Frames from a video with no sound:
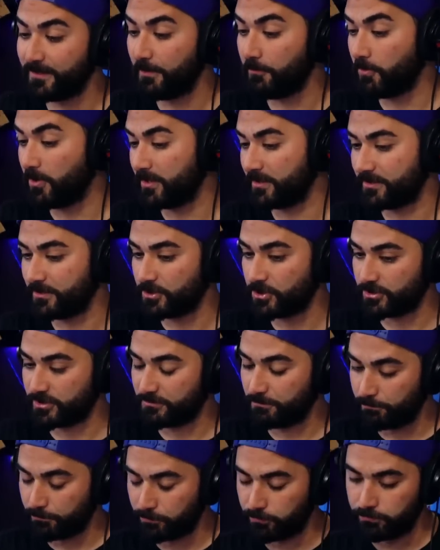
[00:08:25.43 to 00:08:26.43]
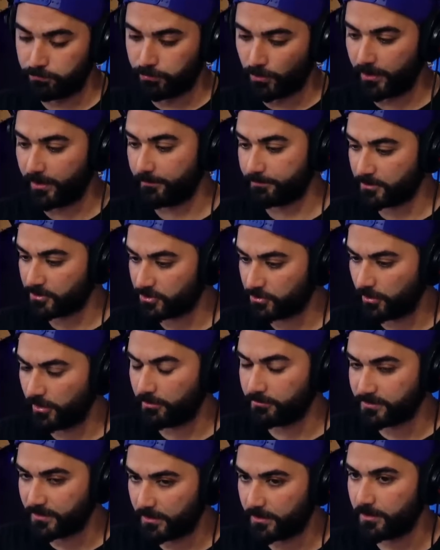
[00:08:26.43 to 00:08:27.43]
They wanted to just bring up the story. I
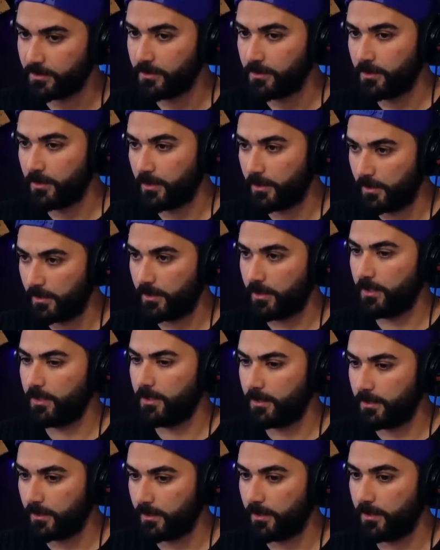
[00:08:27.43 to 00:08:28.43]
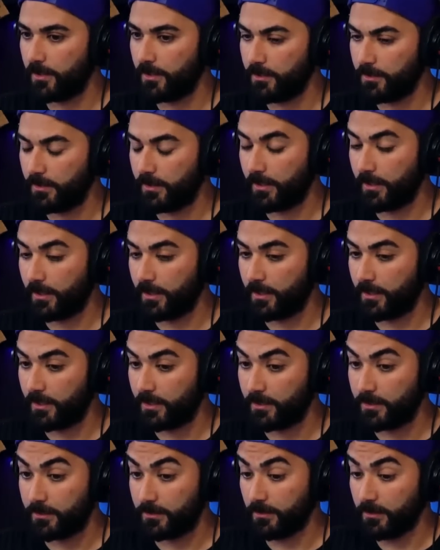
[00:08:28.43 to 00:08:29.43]
was like,
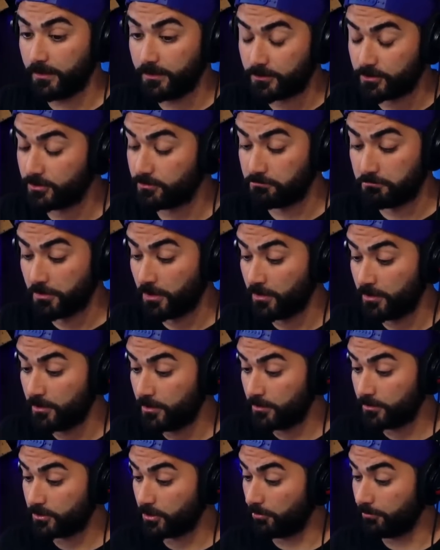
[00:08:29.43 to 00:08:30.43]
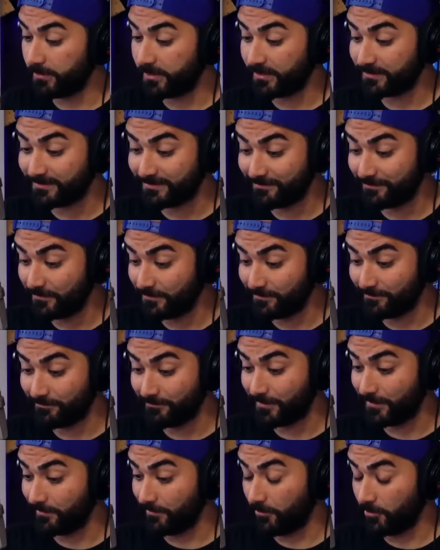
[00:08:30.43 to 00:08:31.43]
and he told me that
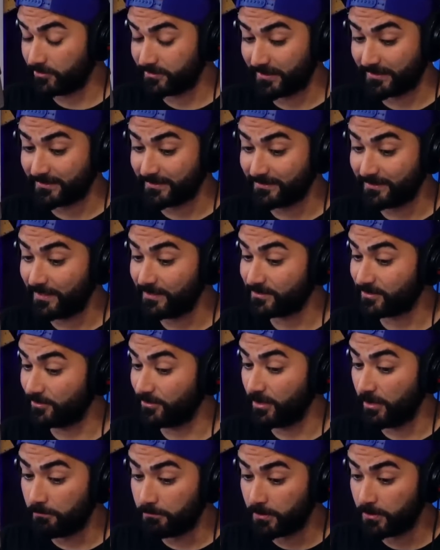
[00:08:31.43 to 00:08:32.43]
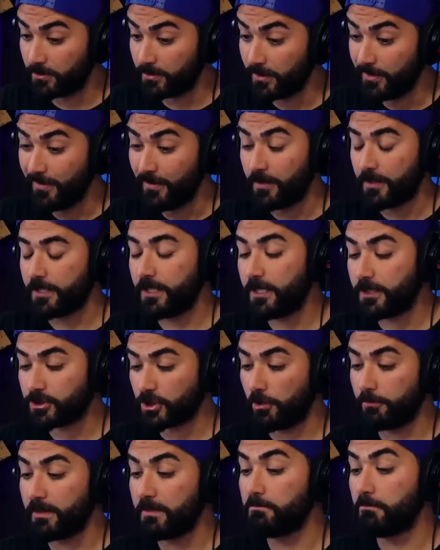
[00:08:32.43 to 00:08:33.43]
it looks like the days are numbered. He
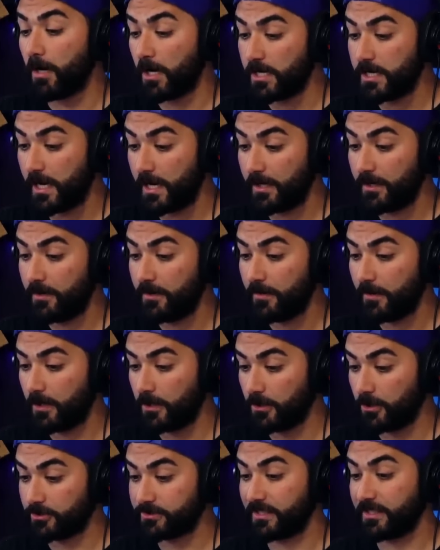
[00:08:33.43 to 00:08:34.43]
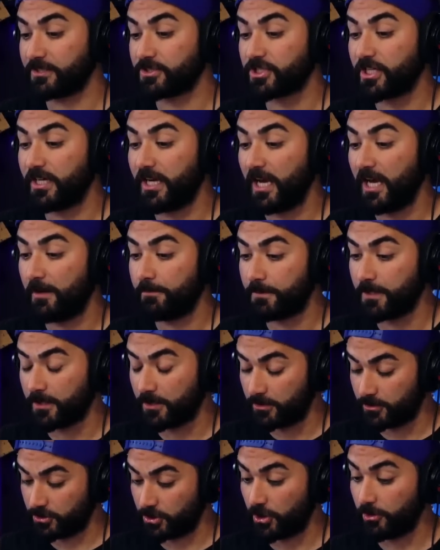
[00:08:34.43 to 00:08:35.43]
told me Monday. It looks like it's going to happen. They're
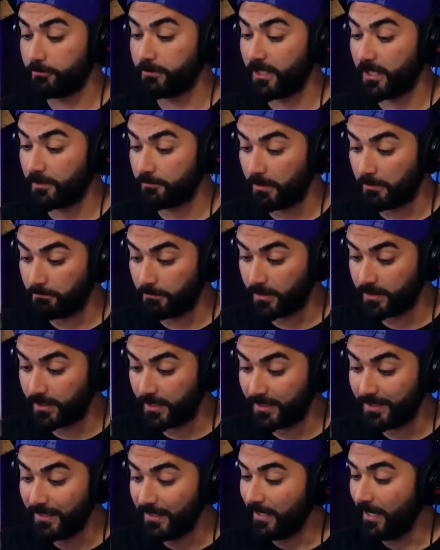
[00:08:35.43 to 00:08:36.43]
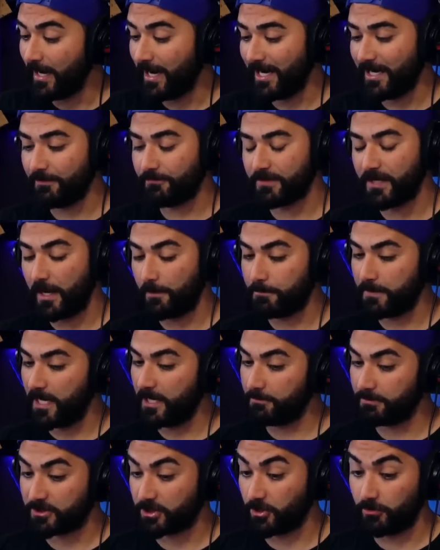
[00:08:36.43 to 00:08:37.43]
going to terminate him on Monday. I have not been
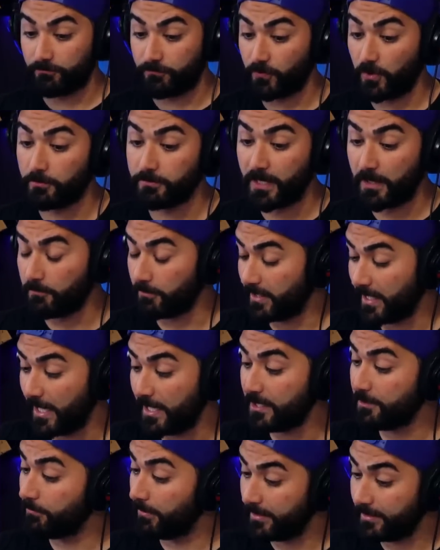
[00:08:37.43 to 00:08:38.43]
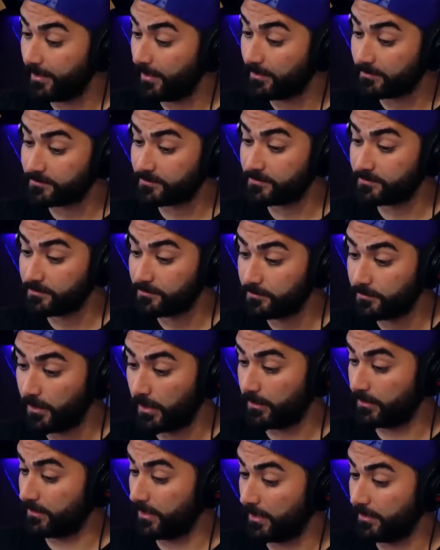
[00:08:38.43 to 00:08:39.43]
able to confirm that with anybody else
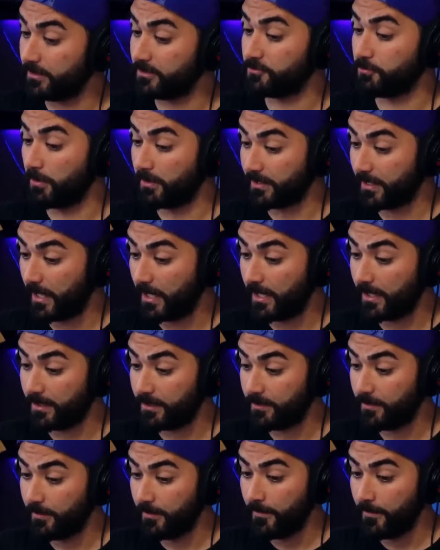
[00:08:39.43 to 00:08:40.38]
other than this one guy.